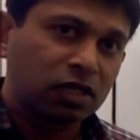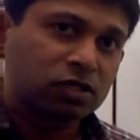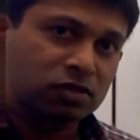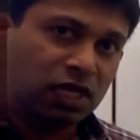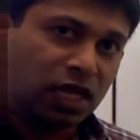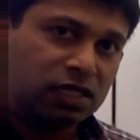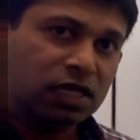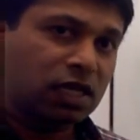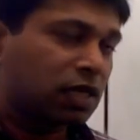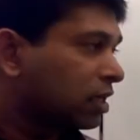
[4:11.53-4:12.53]
So the
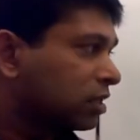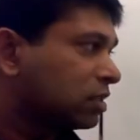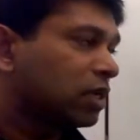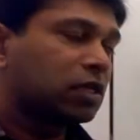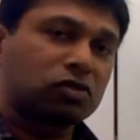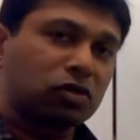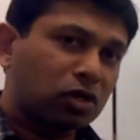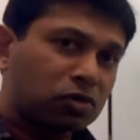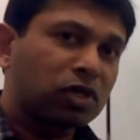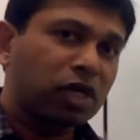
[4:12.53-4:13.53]
idea is it's
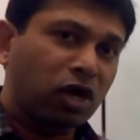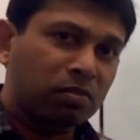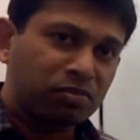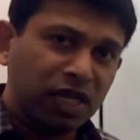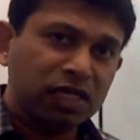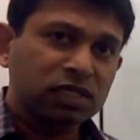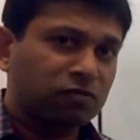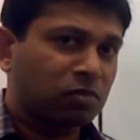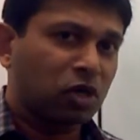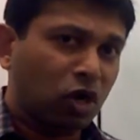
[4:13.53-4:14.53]
not only comprehensive
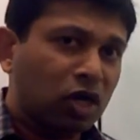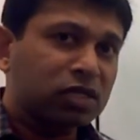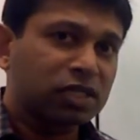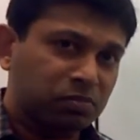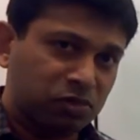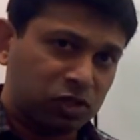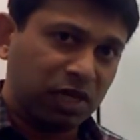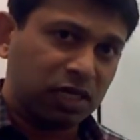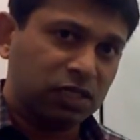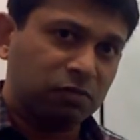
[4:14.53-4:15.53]
from a content
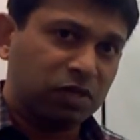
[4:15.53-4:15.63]
perspective,